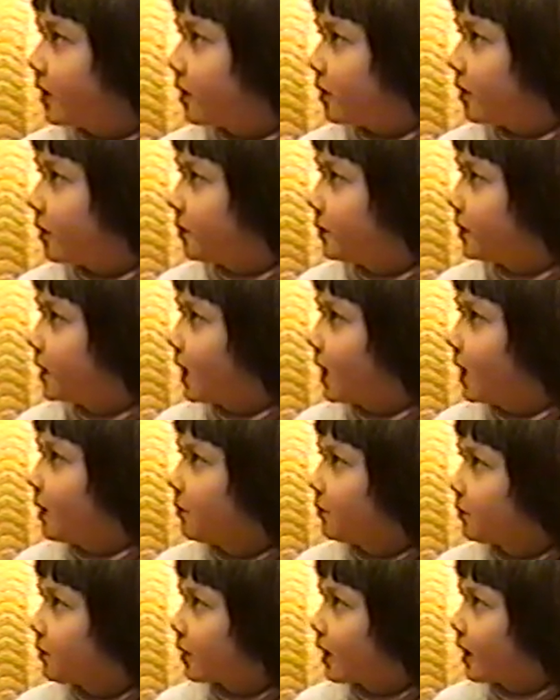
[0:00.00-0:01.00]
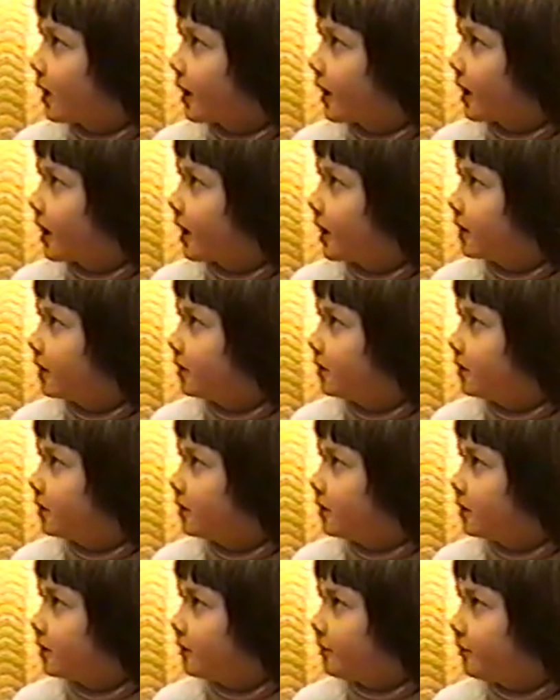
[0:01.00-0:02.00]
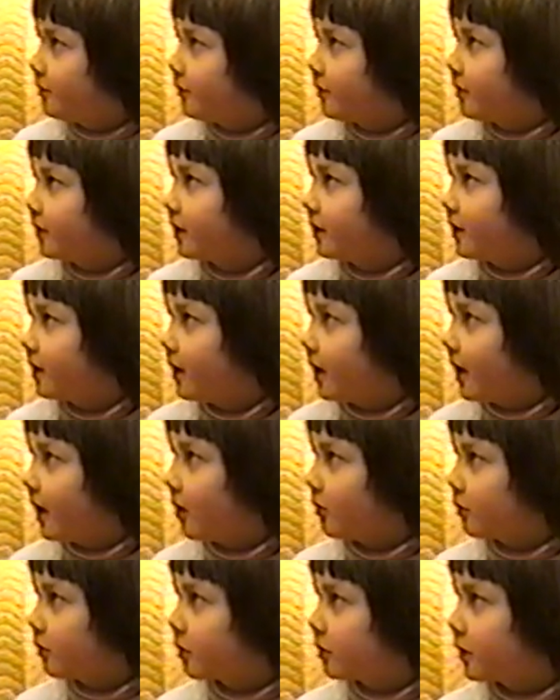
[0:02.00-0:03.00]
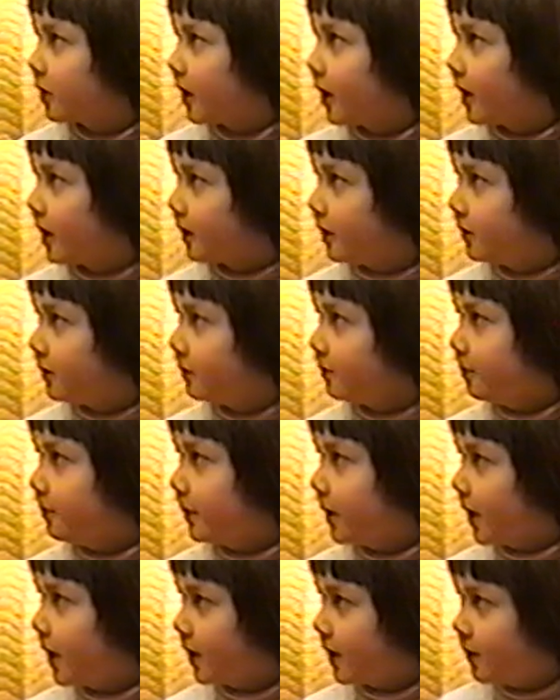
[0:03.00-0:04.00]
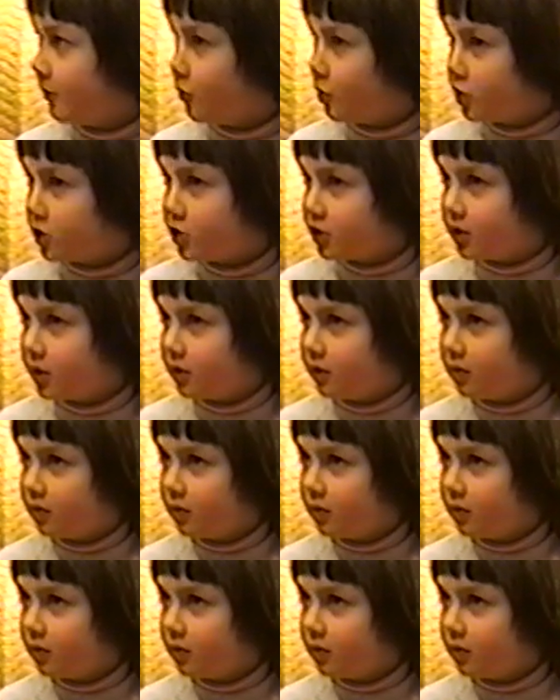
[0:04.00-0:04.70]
Sometimes I hide outside behind the bushes.